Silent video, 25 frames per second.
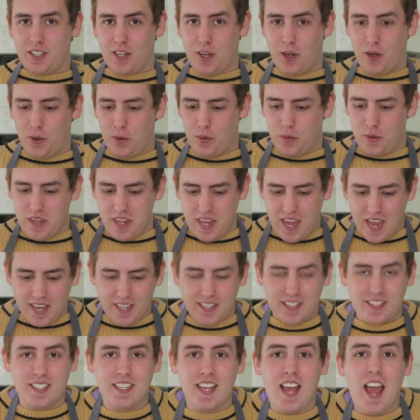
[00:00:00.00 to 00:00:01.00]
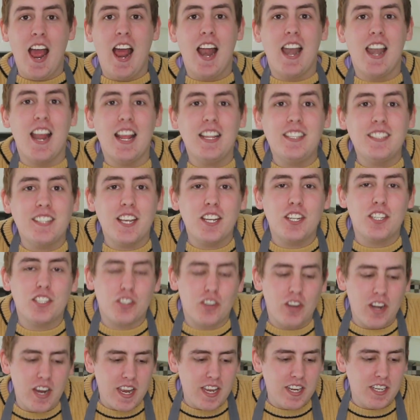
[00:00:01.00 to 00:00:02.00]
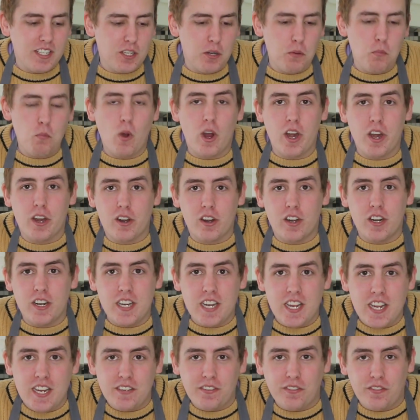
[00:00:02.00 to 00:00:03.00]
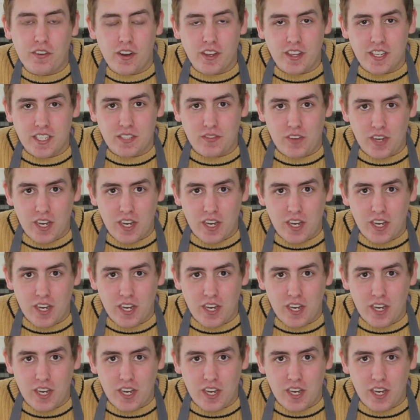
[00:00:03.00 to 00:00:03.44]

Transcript: So yes, let's get straight into what you're gonna need for this